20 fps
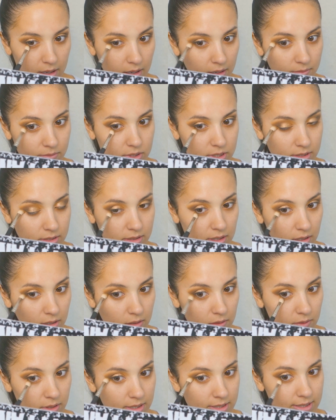I'm
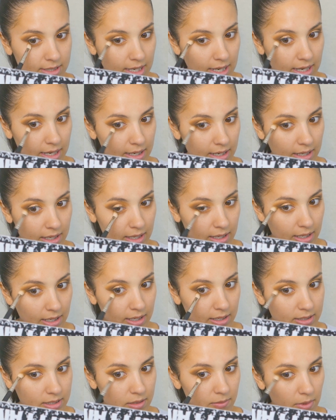so
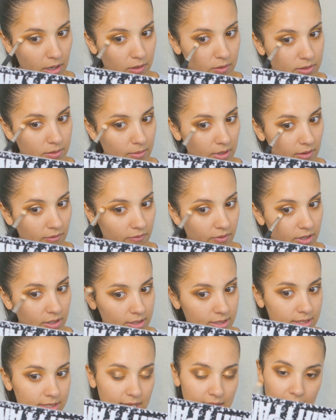excited. Tomorrow's my
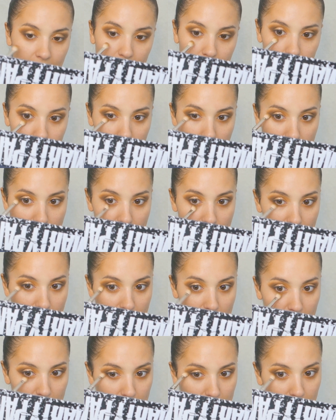first day at
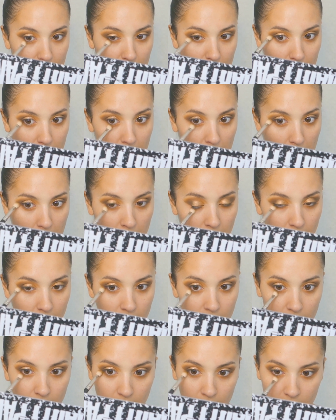Mac.
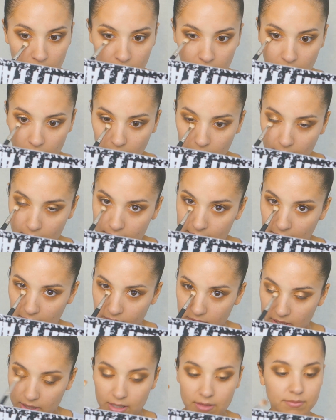You guys
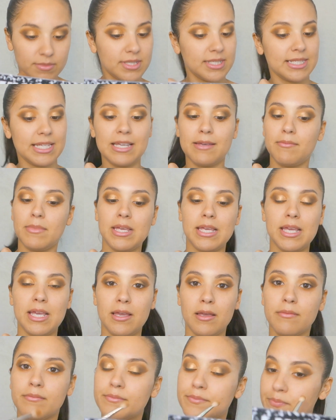have to come see
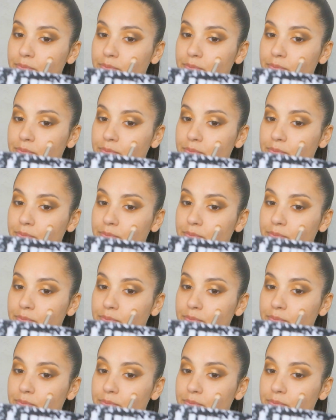me.